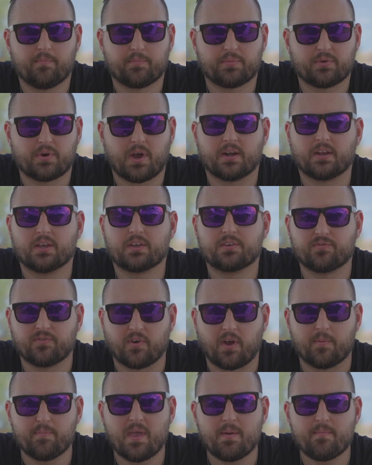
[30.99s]
products
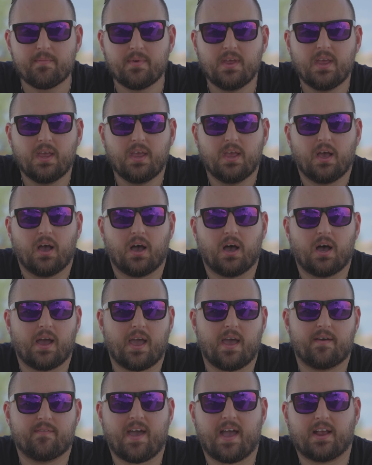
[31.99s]
from them. I
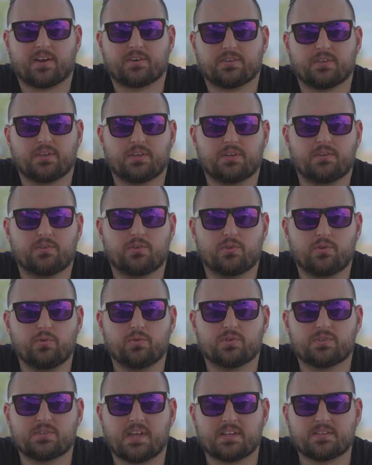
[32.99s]
have actually
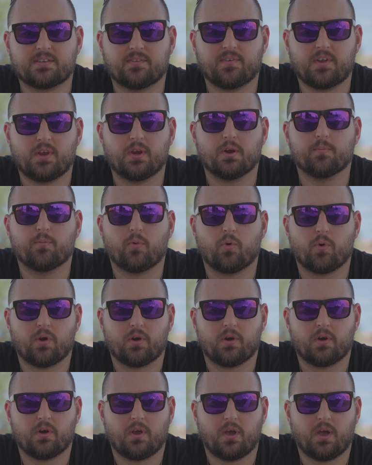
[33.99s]
two sets of
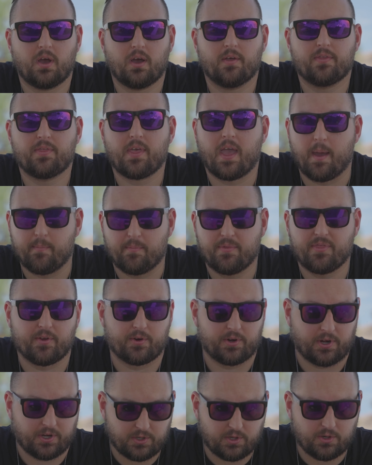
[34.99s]
Earmor
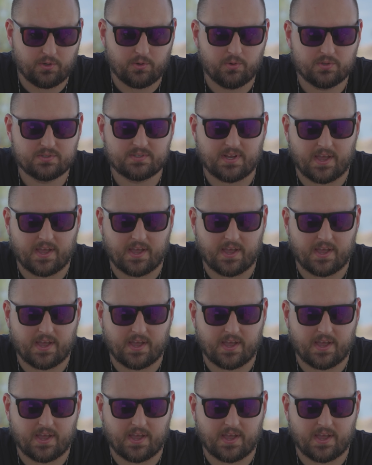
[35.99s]
M32s,